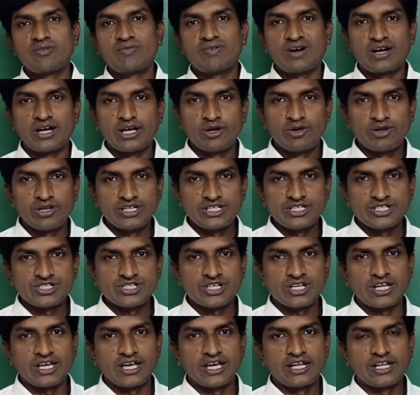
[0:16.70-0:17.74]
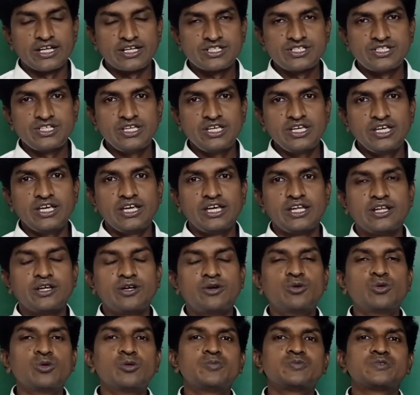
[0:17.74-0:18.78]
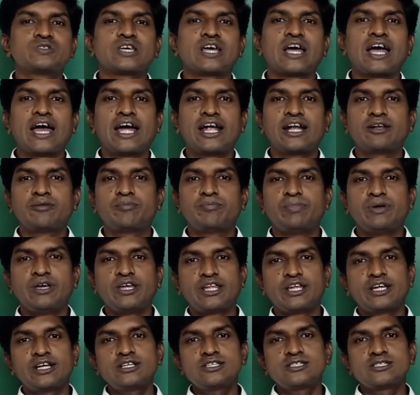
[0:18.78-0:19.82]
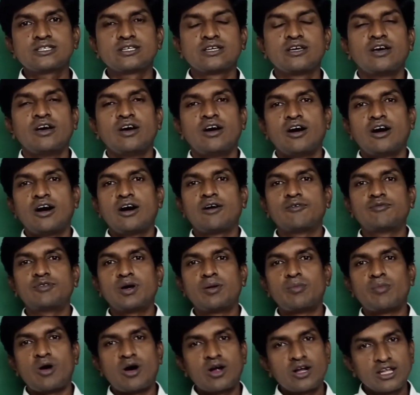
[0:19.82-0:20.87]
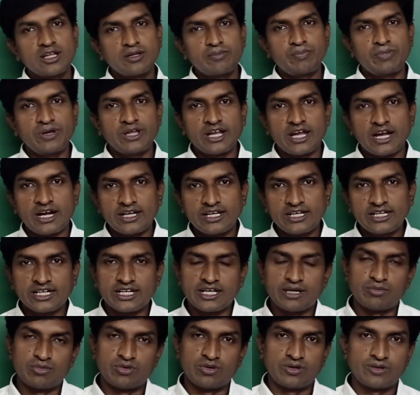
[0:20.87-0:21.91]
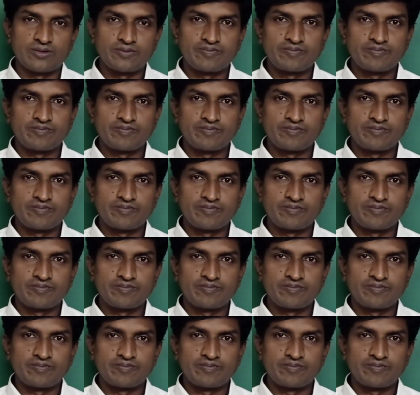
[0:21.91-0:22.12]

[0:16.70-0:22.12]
of ionization energy in groups and periods of the modern periodic table.